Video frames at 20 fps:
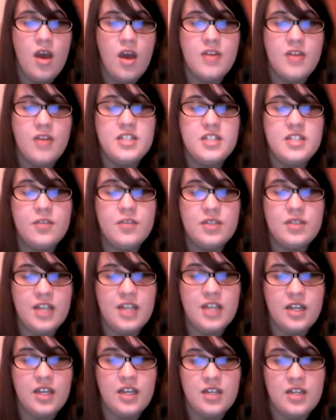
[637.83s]
of the different
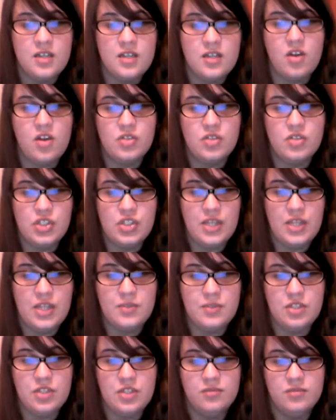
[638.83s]
techniques of
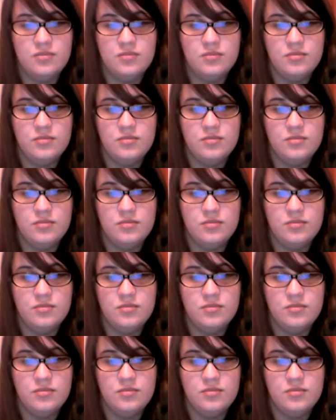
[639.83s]
contraception.